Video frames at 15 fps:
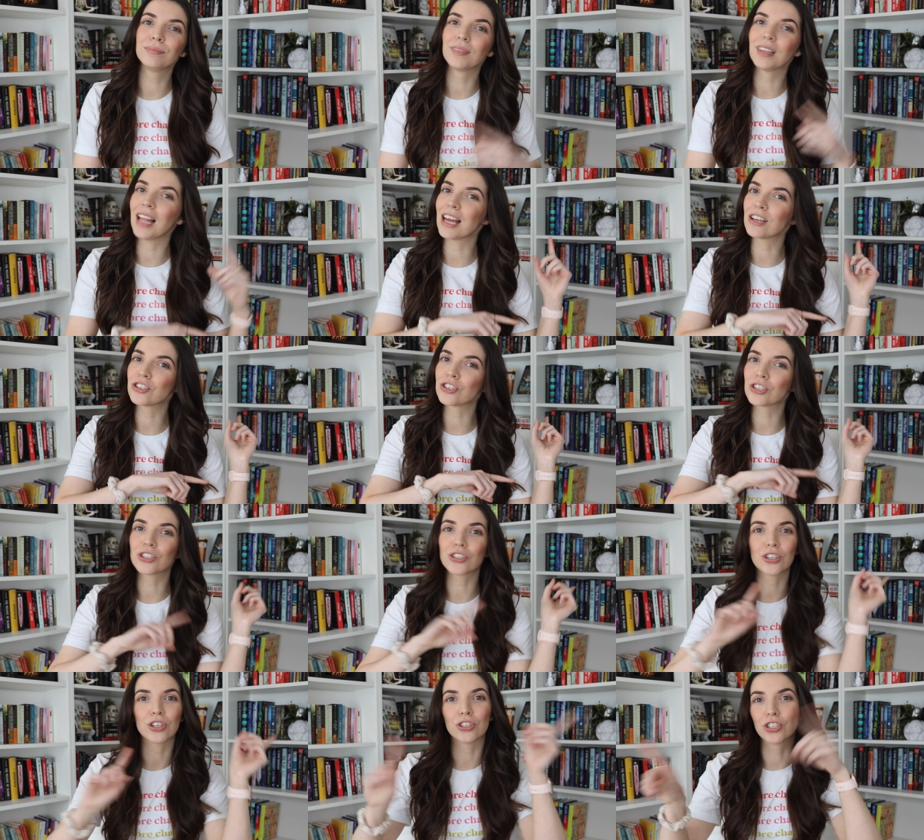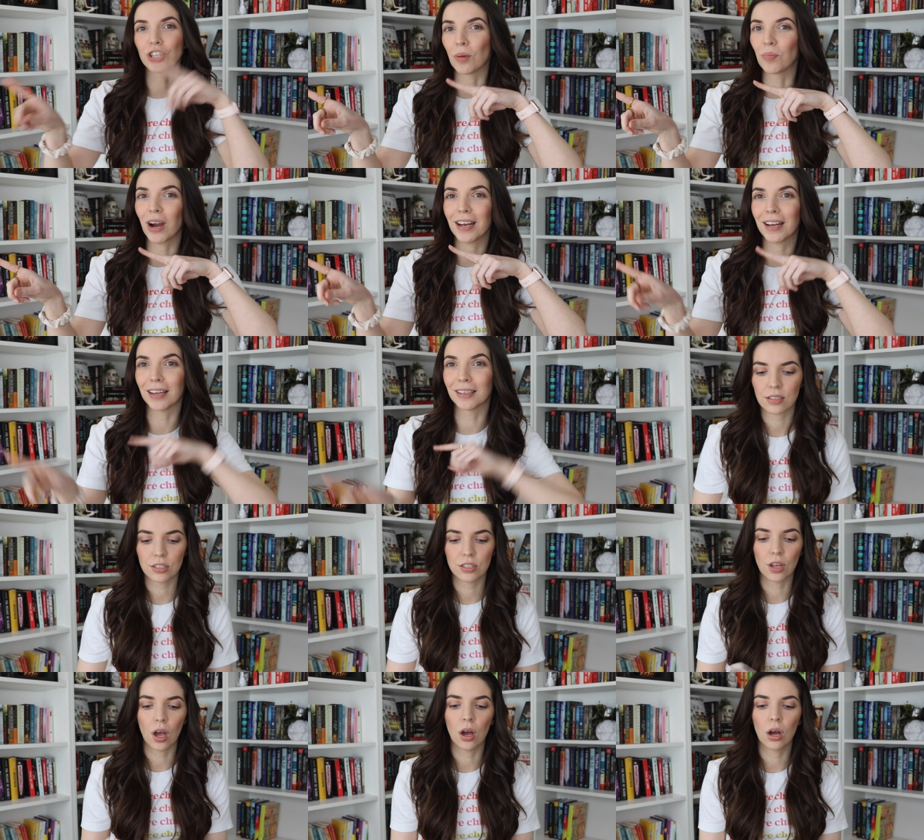let's just jump right in.
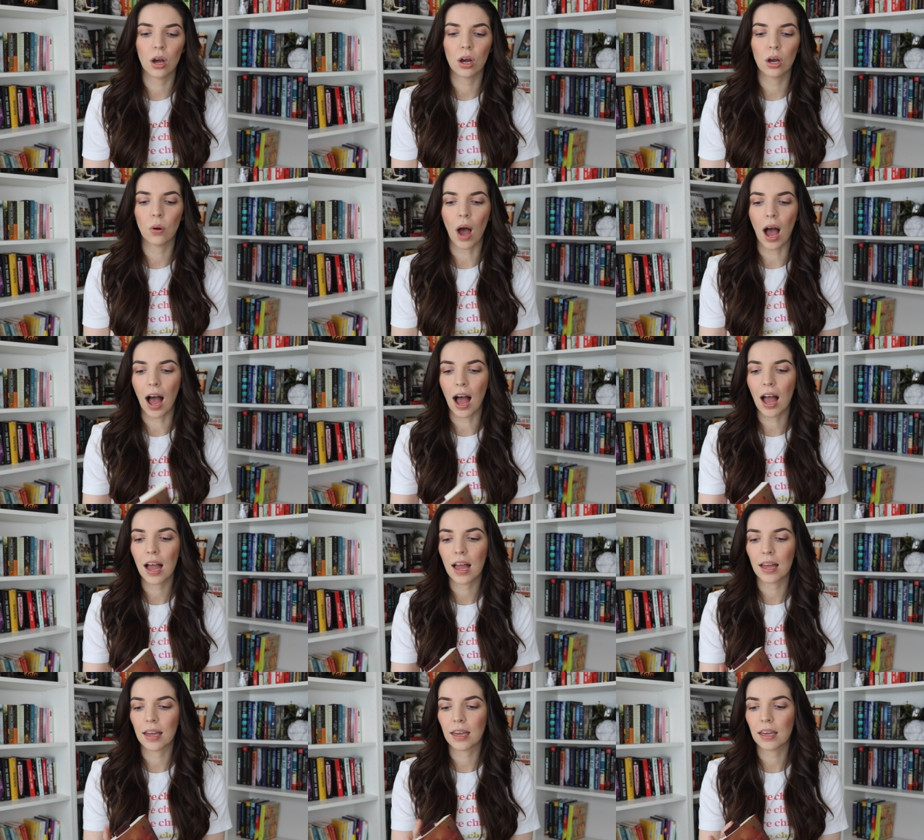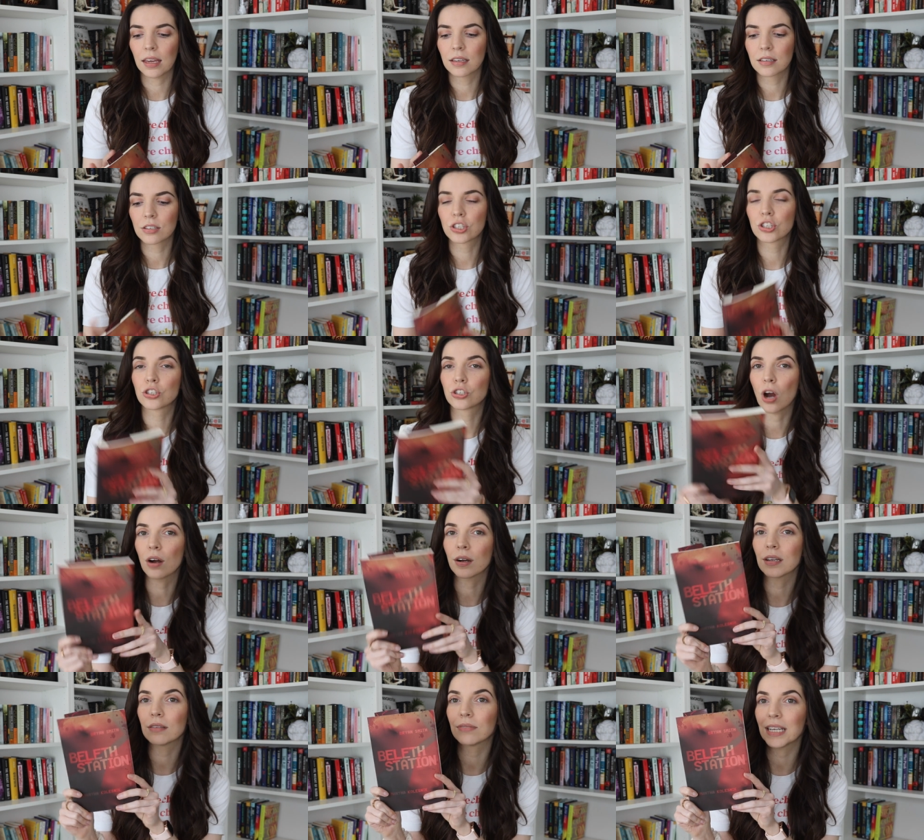So I
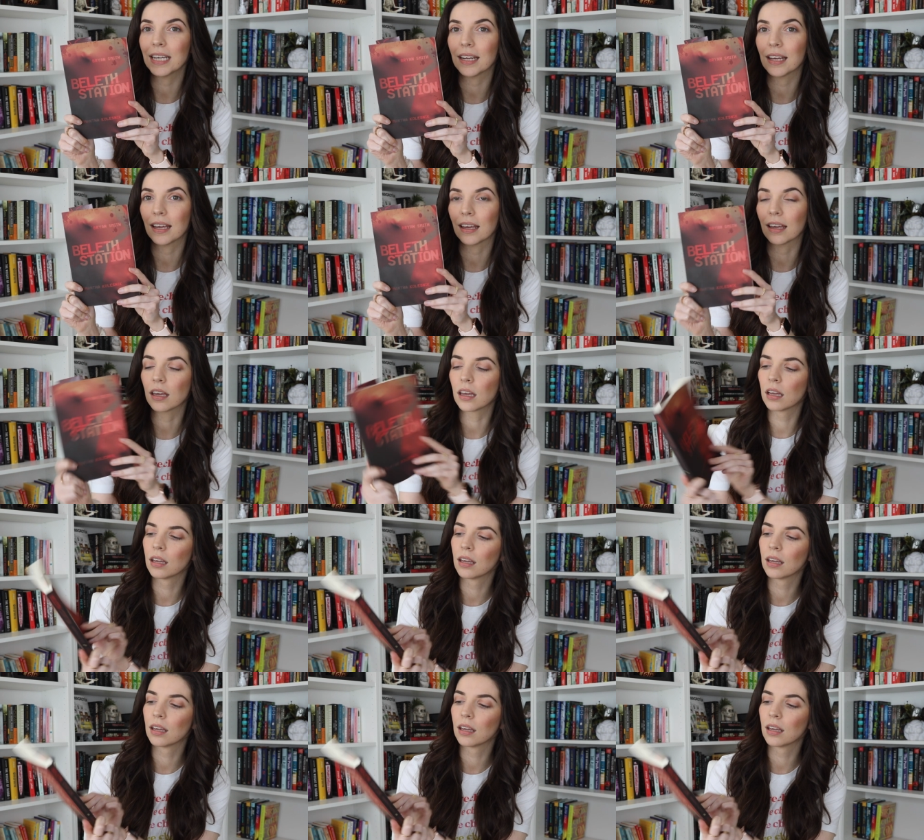started reading